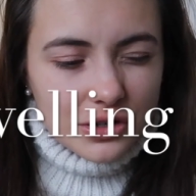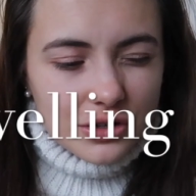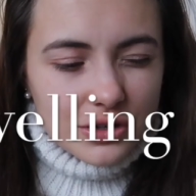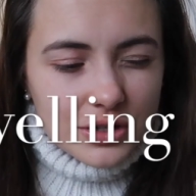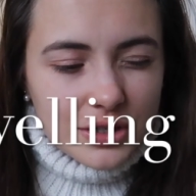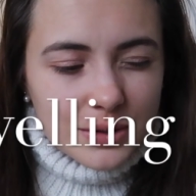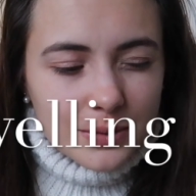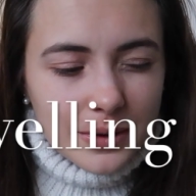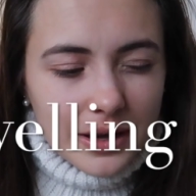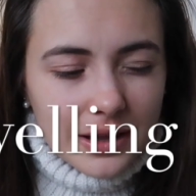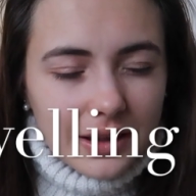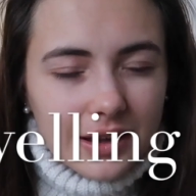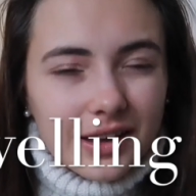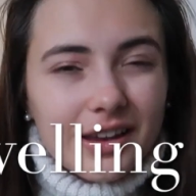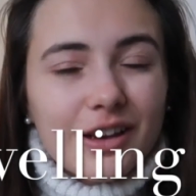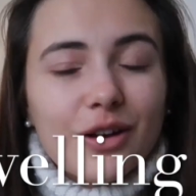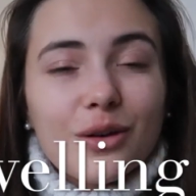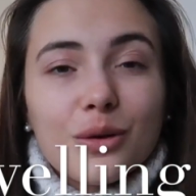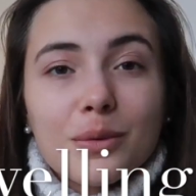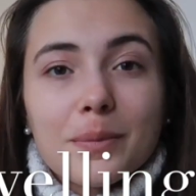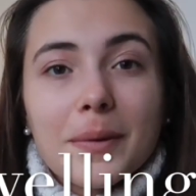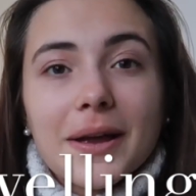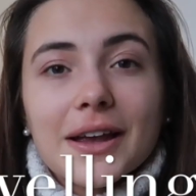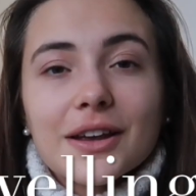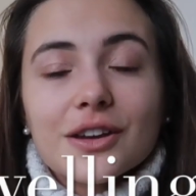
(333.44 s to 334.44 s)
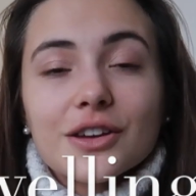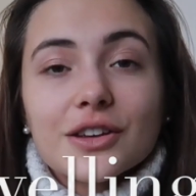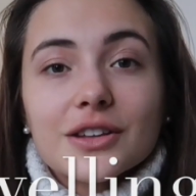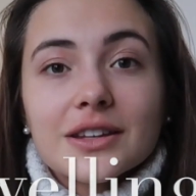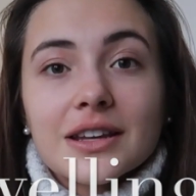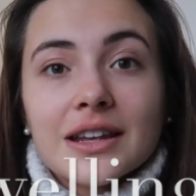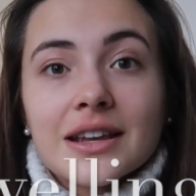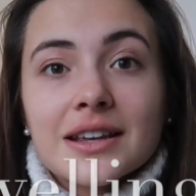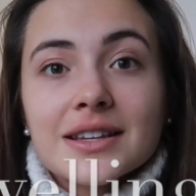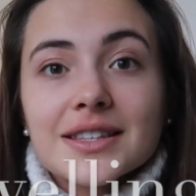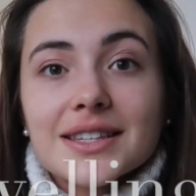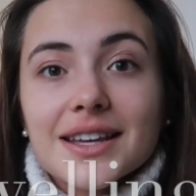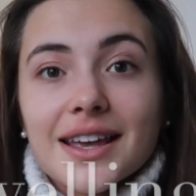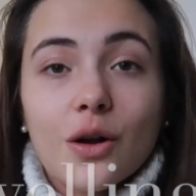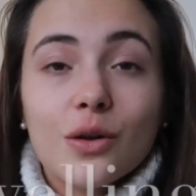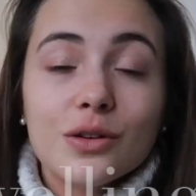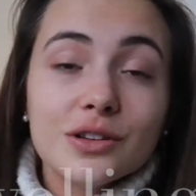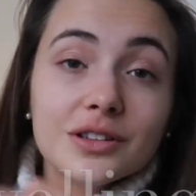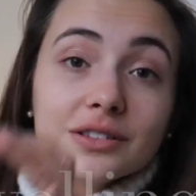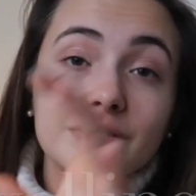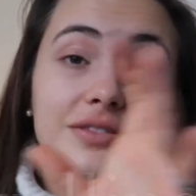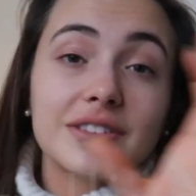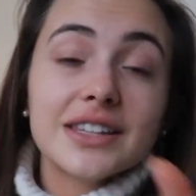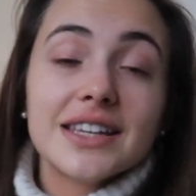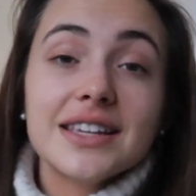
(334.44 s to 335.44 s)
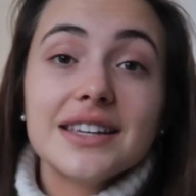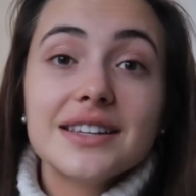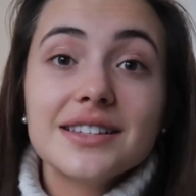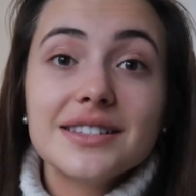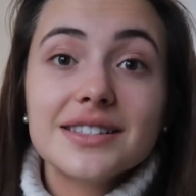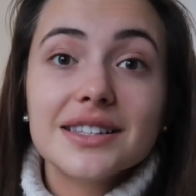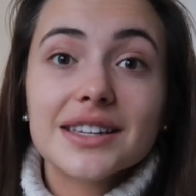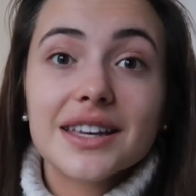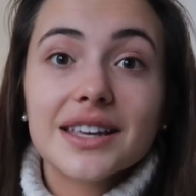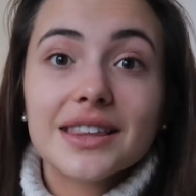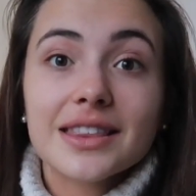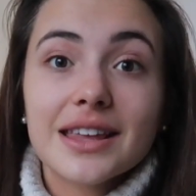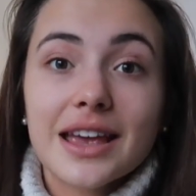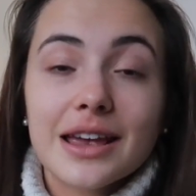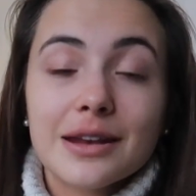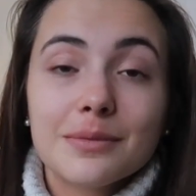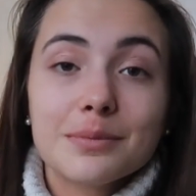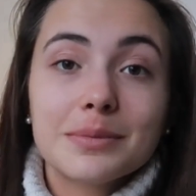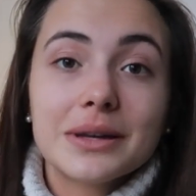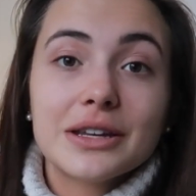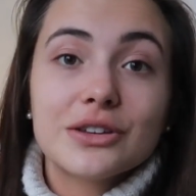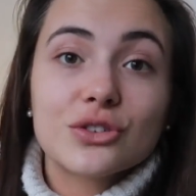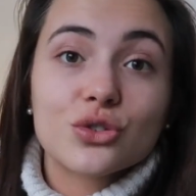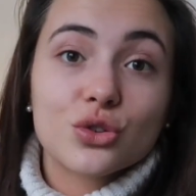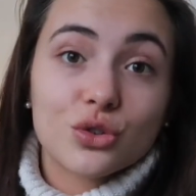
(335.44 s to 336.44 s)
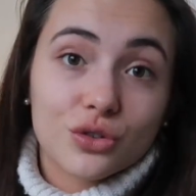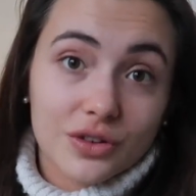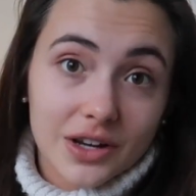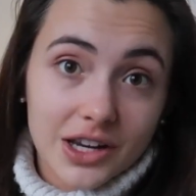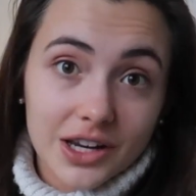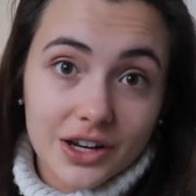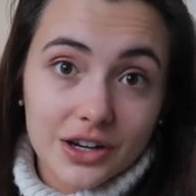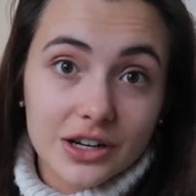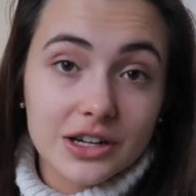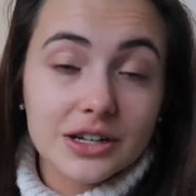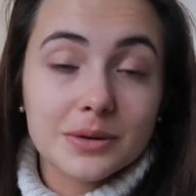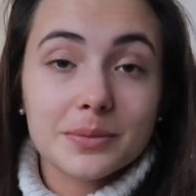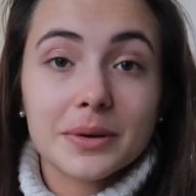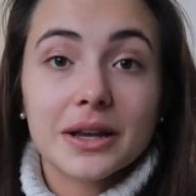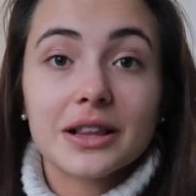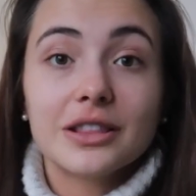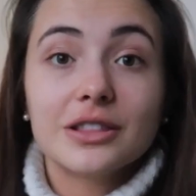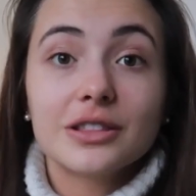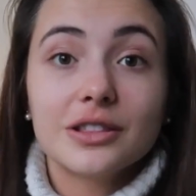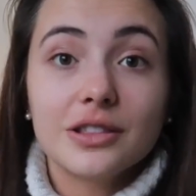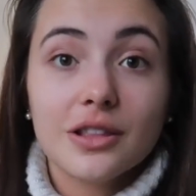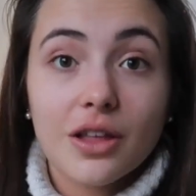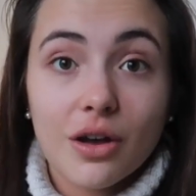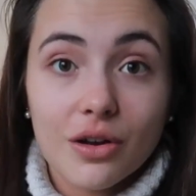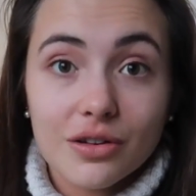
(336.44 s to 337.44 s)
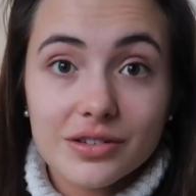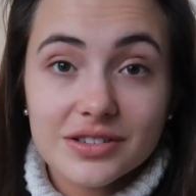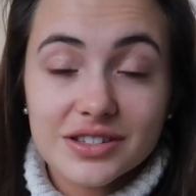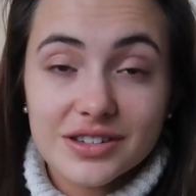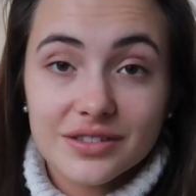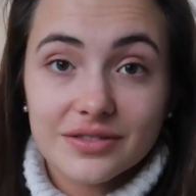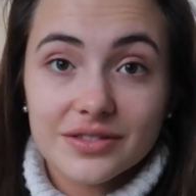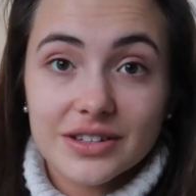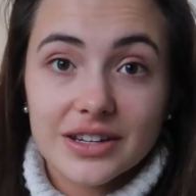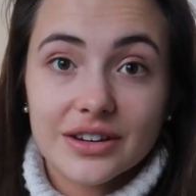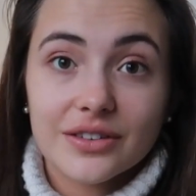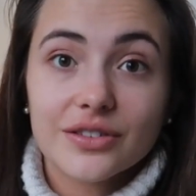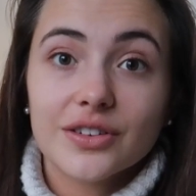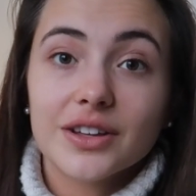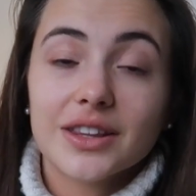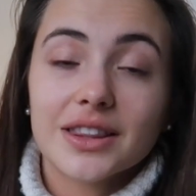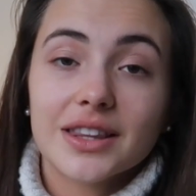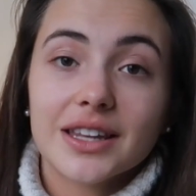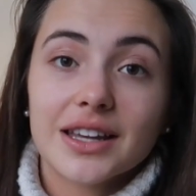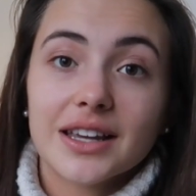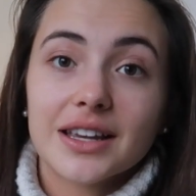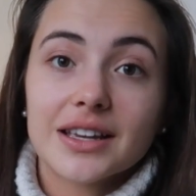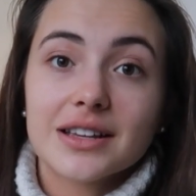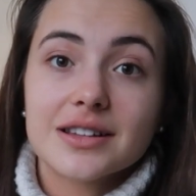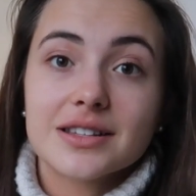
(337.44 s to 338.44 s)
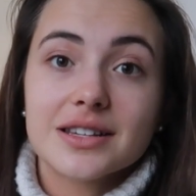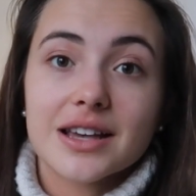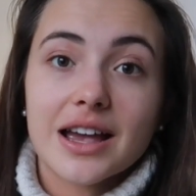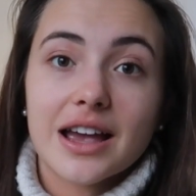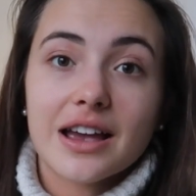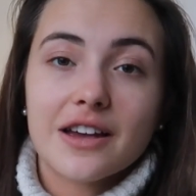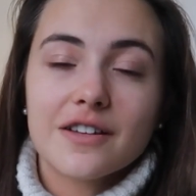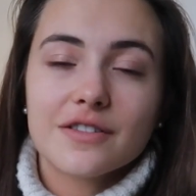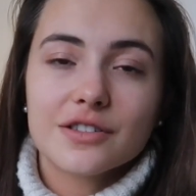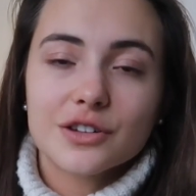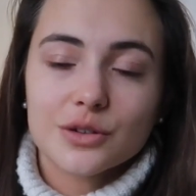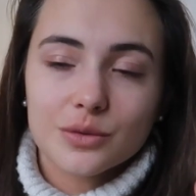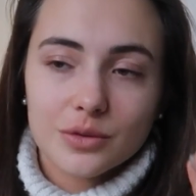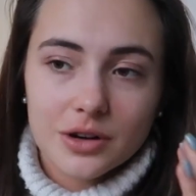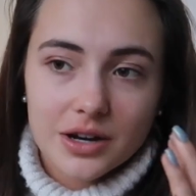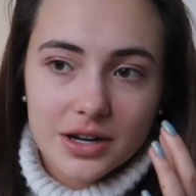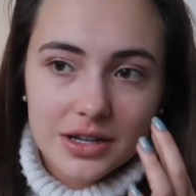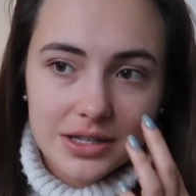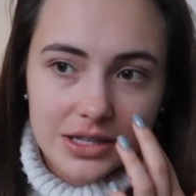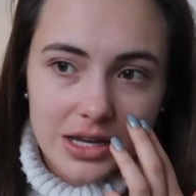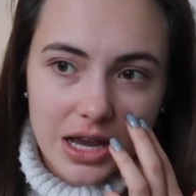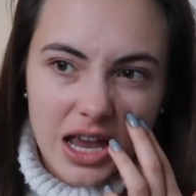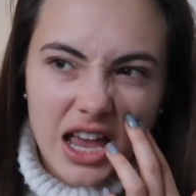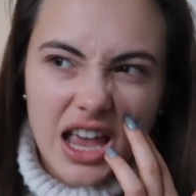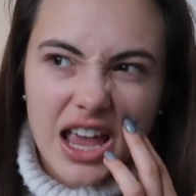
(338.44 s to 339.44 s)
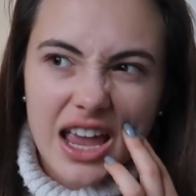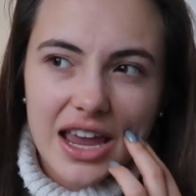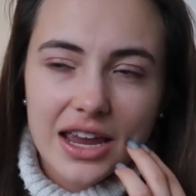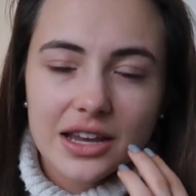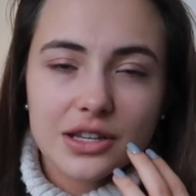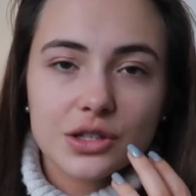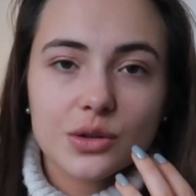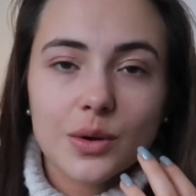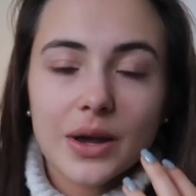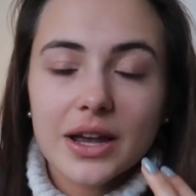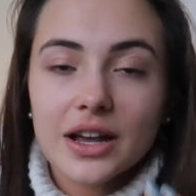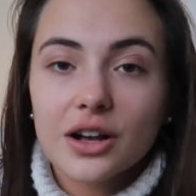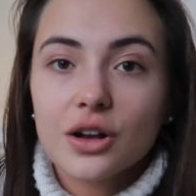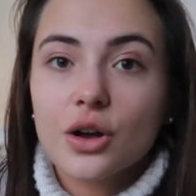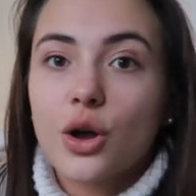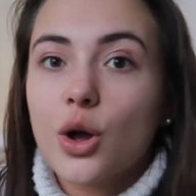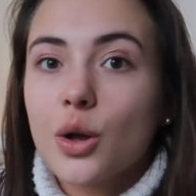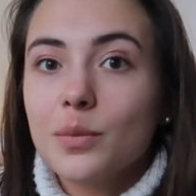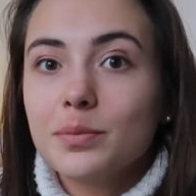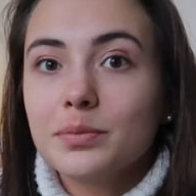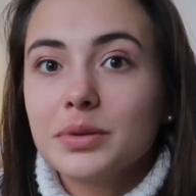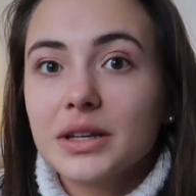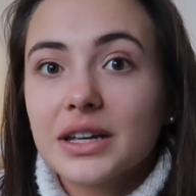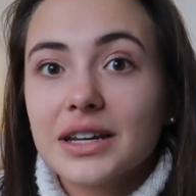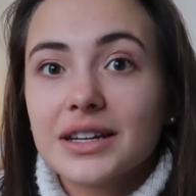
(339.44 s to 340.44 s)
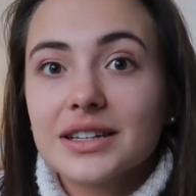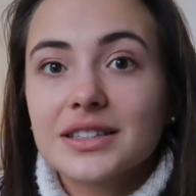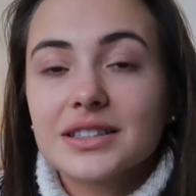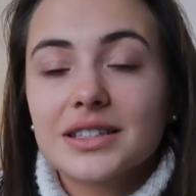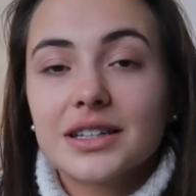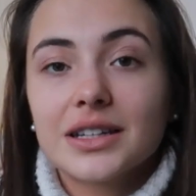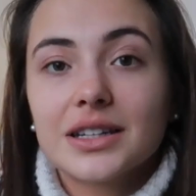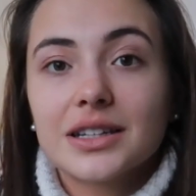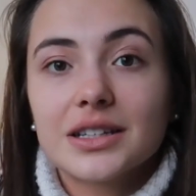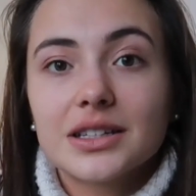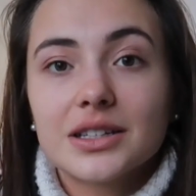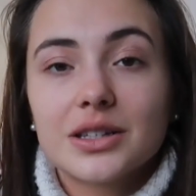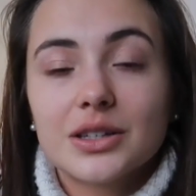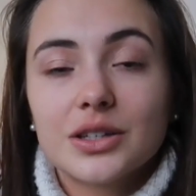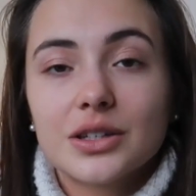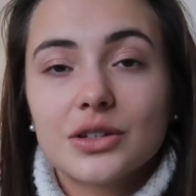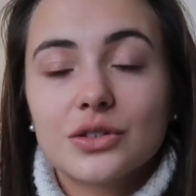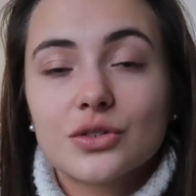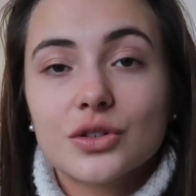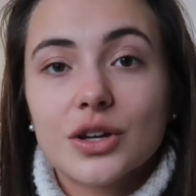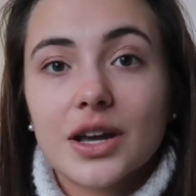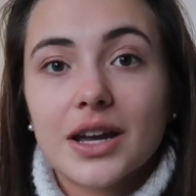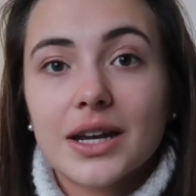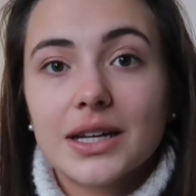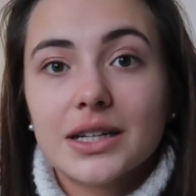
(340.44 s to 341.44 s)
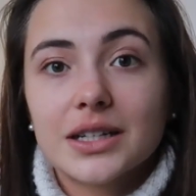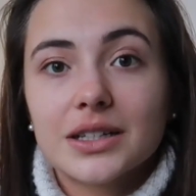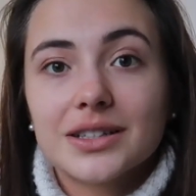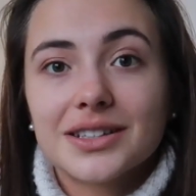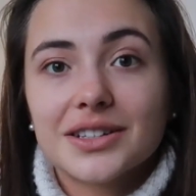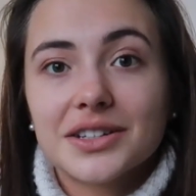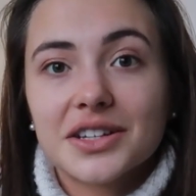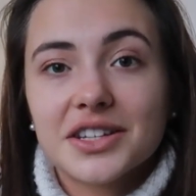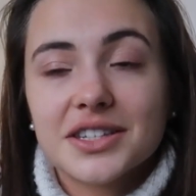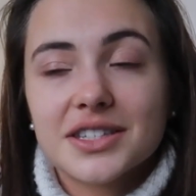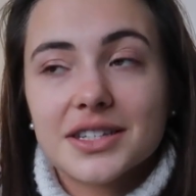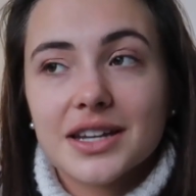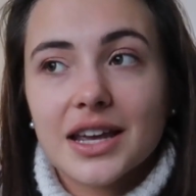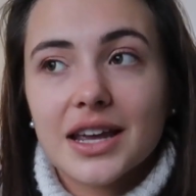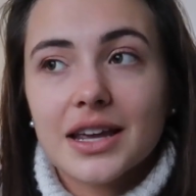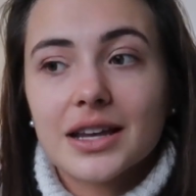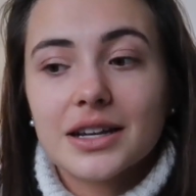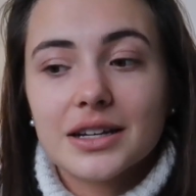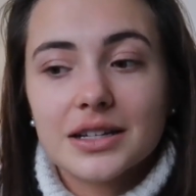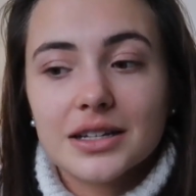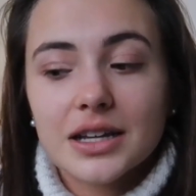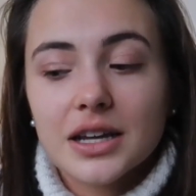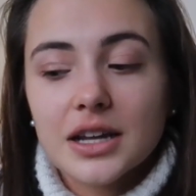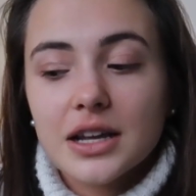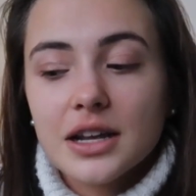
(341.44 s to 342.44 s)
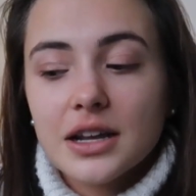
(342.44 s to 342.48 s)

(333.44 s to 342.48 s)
swelling, oh my goodness. All of these can then be triggered by lots of different things afterwards. It's quite a complex thing to try and understand,